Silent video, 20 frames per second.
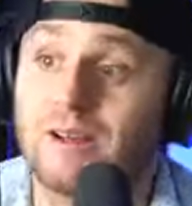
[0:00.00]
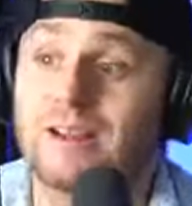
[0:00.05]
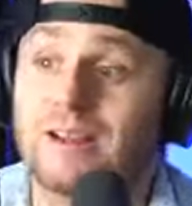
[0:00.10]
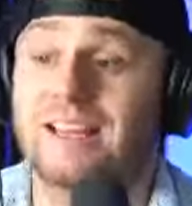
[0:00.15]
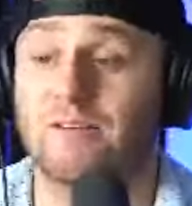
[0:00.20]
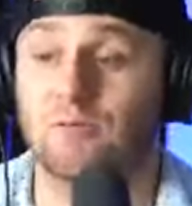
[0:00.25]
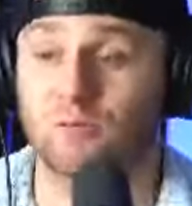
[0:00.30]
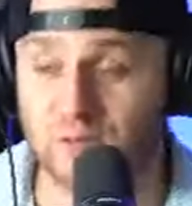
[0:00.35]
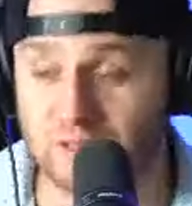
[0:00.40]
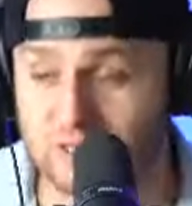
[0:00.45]

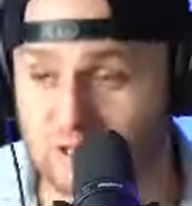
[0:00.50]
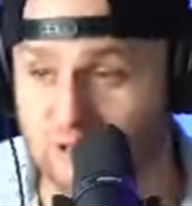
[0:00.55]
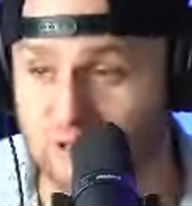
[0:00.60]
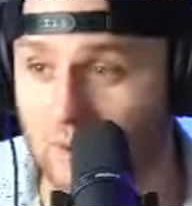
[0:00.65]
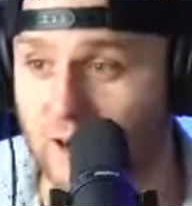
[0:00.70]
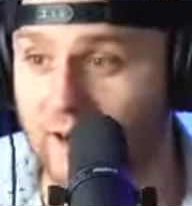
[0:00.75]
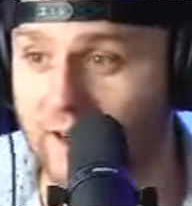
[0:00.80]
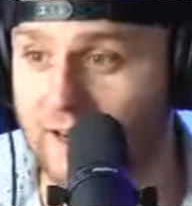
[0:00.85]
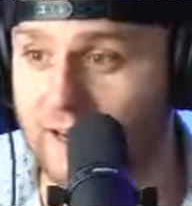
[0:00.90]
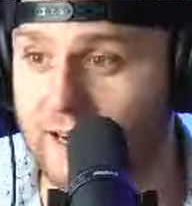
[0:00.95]

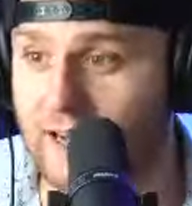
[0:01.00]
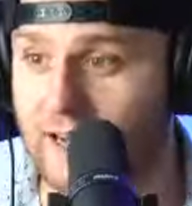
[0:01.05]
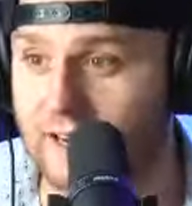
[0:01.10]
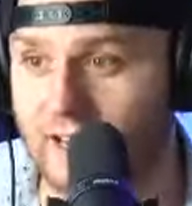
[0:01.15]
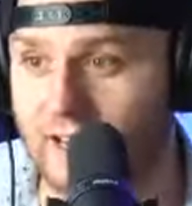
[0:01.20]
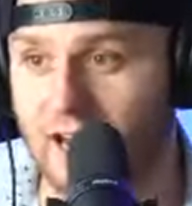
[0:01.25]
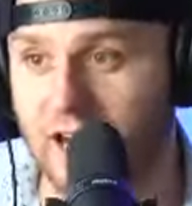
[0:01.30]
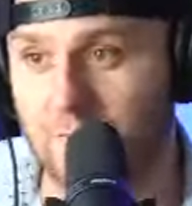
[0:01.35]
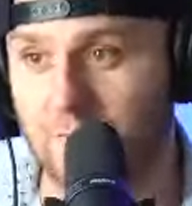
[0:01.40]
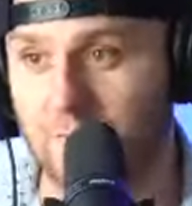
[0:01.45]
Responding on
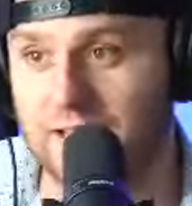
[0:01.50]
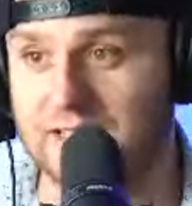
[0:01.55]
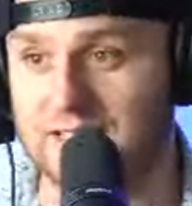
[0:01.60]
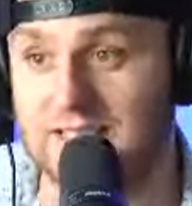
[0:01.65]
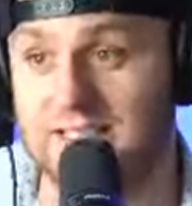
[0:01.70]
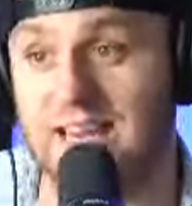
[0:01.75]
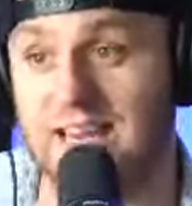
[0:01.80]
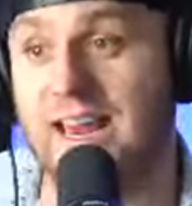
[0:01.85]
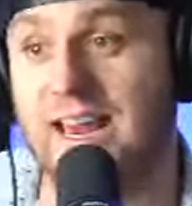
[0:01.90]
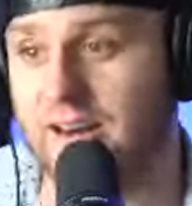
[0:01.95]
comments,
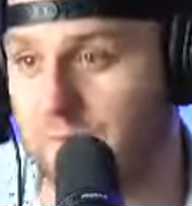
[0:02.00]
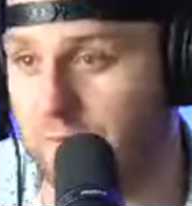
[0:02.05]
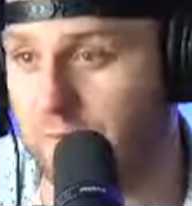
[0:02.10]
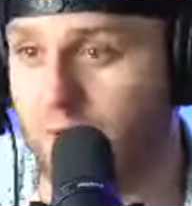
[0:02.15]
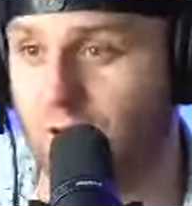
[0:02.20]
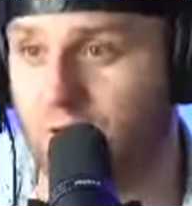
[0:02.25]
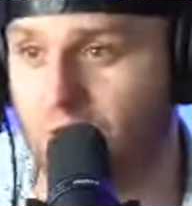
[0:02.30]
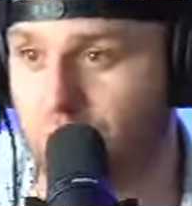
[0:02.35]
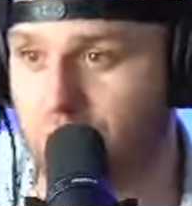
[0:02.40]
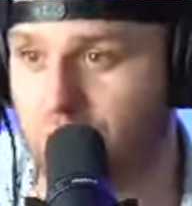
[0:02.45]
staying in front
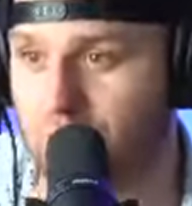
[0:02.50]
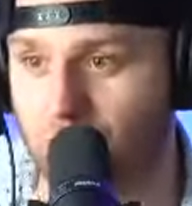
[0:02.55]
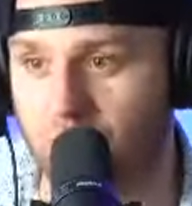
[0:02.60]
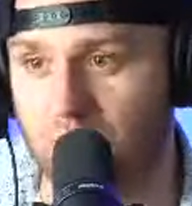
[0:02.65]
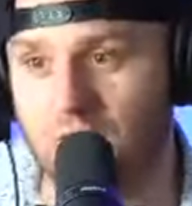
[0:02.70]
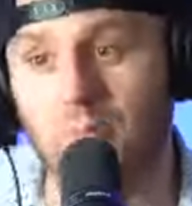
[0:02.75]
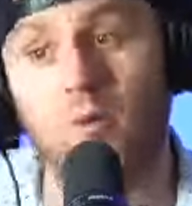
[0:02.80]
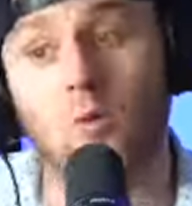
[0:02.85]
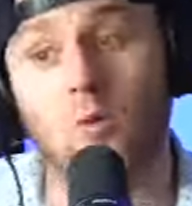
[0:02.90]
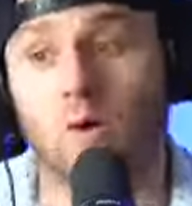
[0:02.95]
of people.
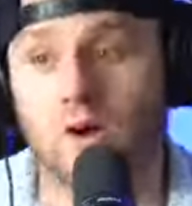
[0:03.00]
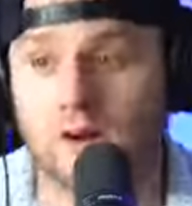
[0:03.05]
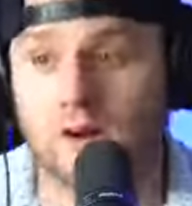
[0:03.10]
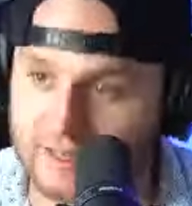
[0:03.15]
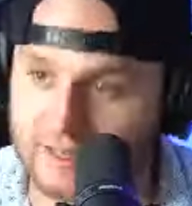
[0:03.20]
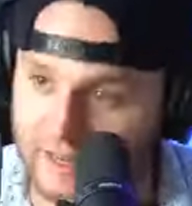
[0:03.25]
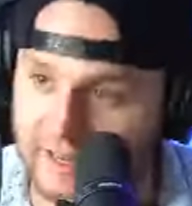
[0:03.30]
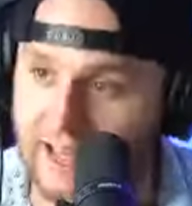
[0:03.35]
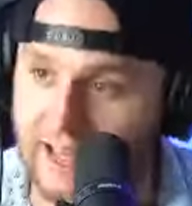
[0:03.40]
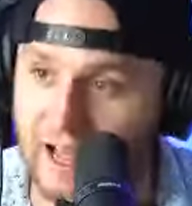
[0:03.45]
Number one,
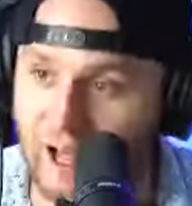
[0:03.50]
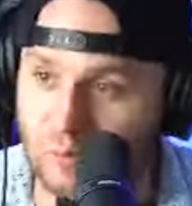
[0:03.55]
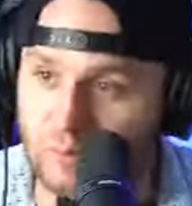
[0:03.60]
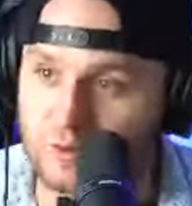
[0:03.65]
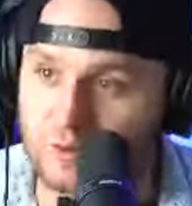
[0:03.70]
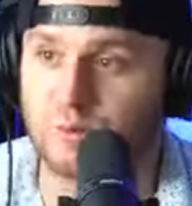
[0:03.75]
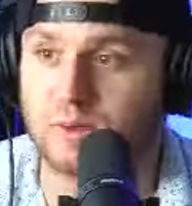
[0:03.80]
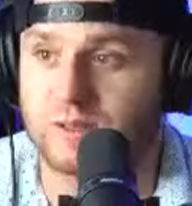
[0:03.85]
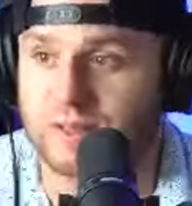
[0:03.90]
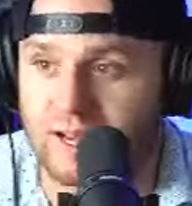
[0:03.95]
it helps you
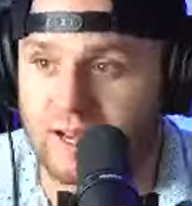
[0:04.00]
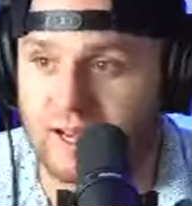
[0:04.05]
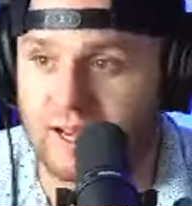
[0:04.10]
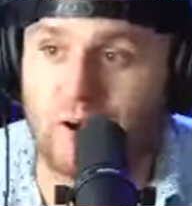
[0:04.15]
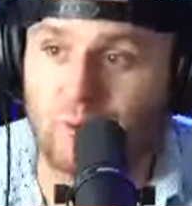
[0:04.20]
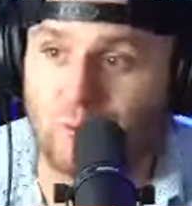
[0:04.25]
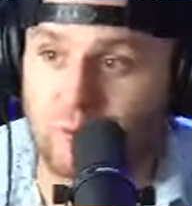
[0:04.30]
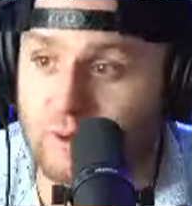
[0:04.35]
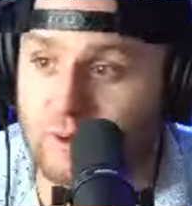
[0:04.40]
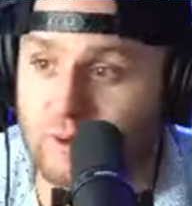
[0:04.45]
with the
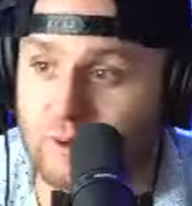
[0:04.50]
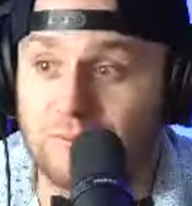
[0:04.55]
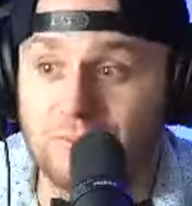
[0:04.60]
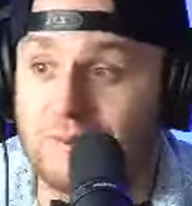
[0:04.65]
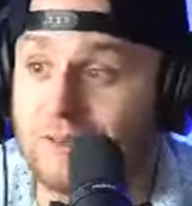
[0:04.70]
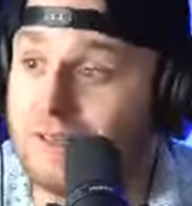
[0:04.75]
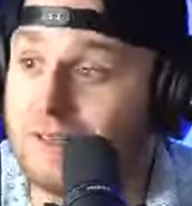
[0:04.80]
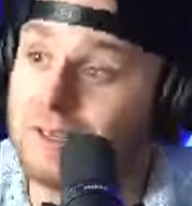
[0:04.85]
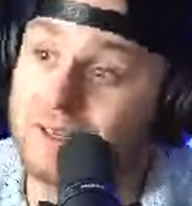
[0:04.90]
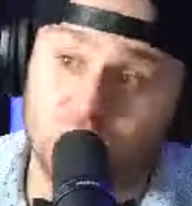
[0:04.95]
algorithm.
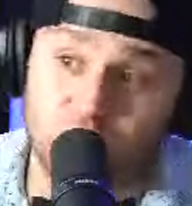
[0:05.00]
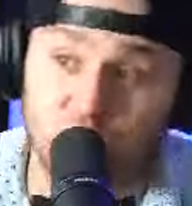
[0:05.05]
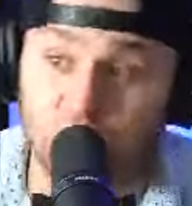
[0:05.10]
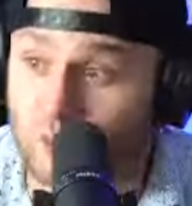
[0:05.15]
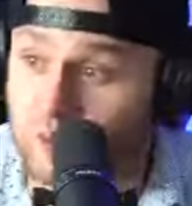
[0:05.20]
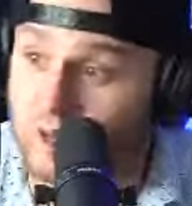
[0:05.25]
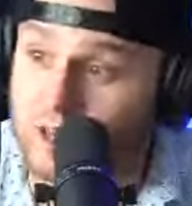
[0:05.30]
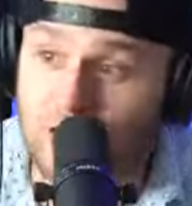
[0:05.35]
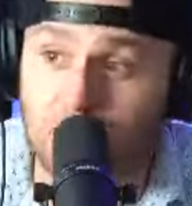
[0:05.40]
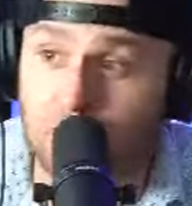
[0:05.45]
So you'll
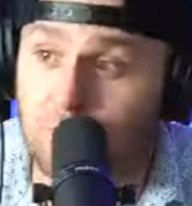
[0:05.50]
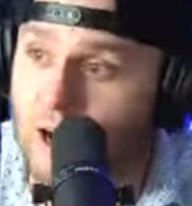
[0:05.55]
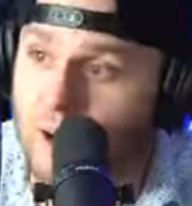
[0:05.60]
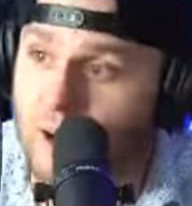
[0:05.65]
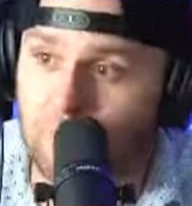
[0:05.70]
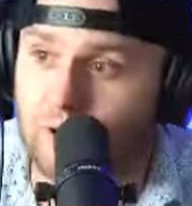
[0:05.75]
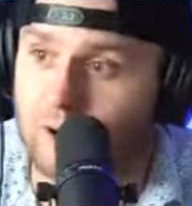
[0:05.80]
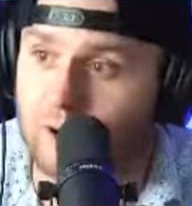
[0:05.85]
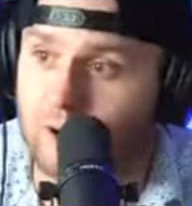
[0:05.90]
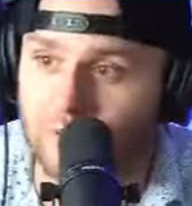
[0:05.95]
keep popping
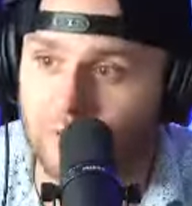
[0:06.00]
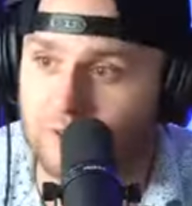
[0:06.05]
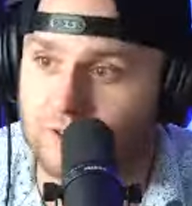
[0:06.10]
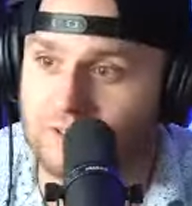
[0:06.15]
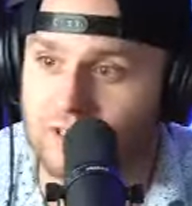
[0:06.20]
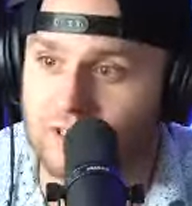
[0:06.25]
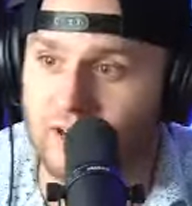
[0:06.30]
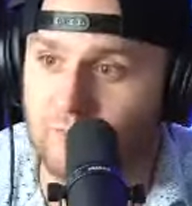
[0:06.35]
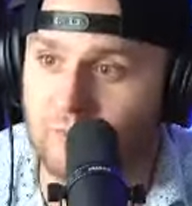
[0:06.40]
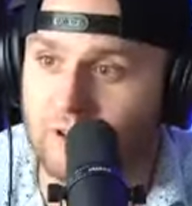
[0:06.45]
up in their
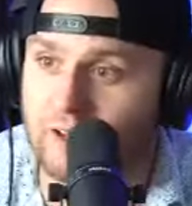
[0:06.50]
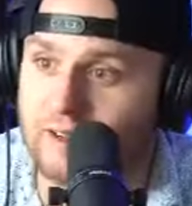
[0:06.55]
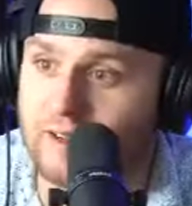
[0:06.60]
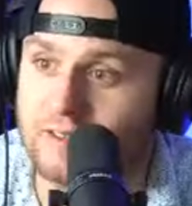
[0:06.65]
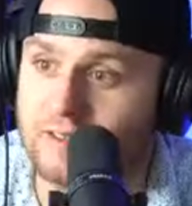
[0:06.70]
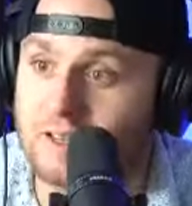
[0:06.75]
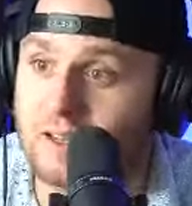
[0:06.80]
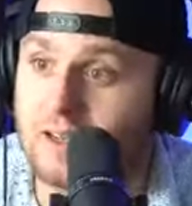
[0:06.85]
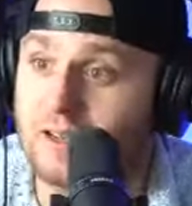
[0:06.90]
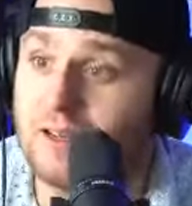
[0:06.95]
timelines.
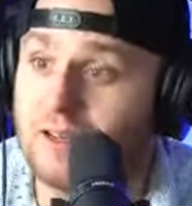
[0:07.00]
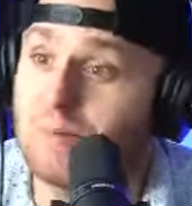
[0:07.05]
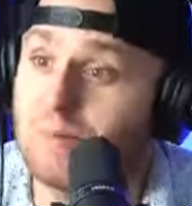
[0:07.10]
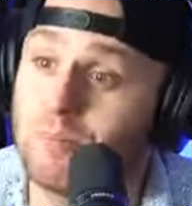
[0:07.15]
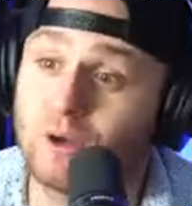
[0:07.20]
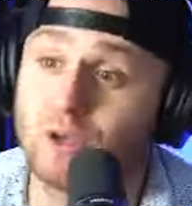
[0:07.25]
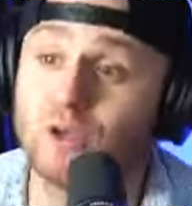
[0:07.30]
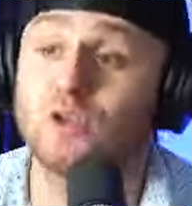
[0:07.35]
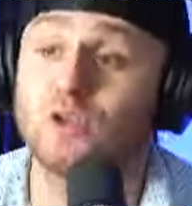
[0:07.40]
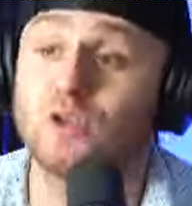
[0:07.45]
But
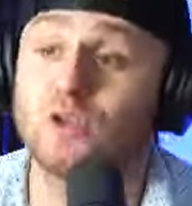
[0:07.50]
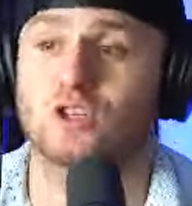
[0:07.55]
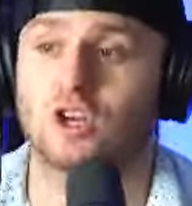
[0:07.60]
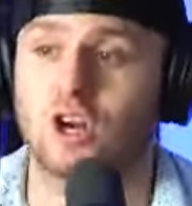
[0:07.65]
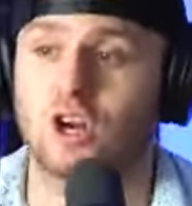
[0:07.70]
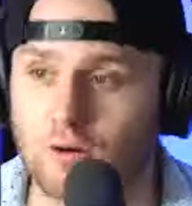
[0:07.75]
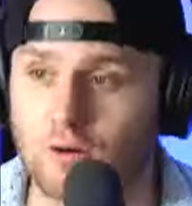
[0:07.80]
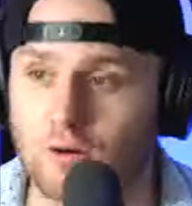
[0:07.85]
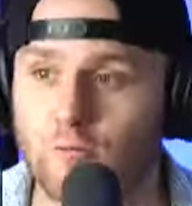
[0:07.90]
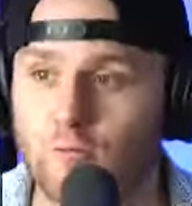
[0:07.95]
you start
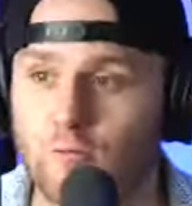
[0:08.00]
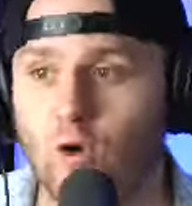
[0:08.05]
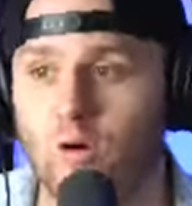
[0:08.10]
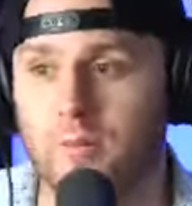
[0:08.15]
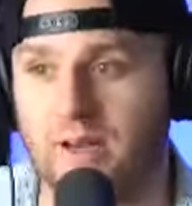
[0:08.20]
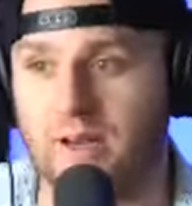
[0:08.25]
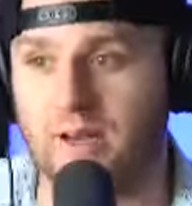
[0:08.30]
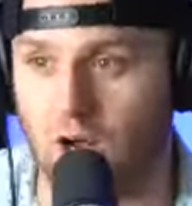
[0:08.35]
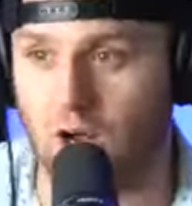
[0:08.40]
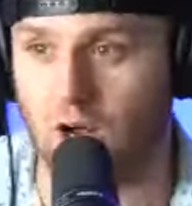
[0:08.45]
forming
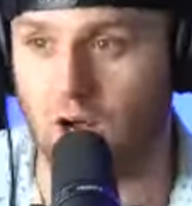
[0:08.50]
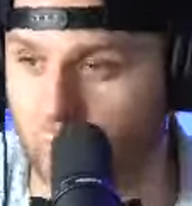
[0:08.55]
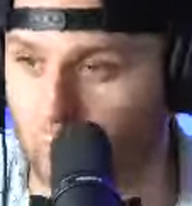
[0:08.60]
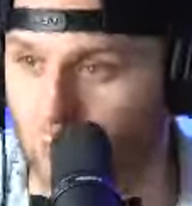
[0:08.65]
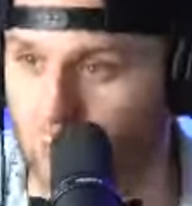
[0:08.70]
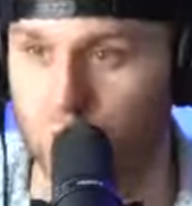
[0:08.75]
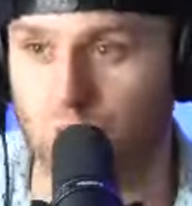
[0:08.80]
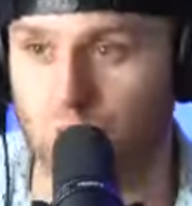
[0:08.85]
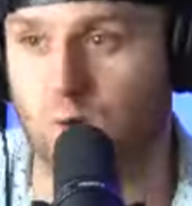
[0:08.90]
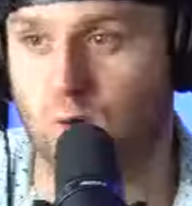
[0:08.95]
a
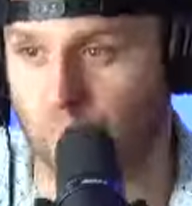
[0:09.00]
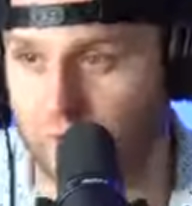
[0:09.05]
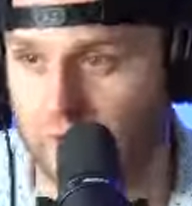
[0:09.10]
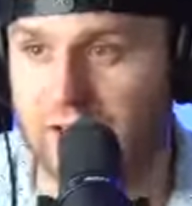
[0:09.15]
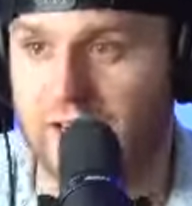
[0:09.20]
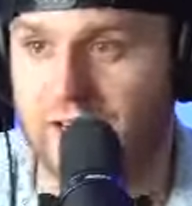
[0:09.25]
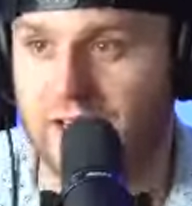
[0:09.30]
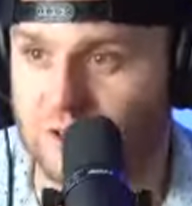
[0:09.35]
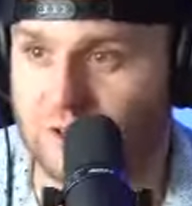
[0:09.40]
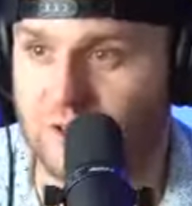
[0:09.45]
virtual
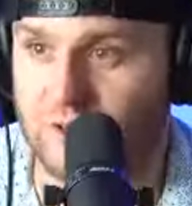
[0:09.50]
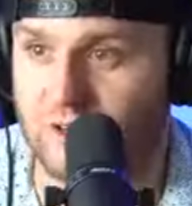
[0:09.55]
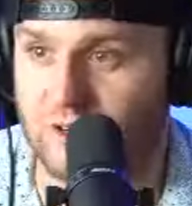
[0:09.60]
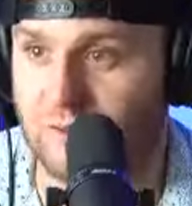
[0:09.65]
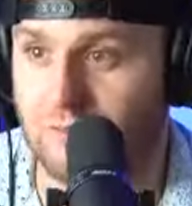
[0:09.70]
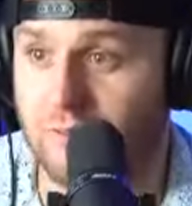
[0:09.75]
relationship.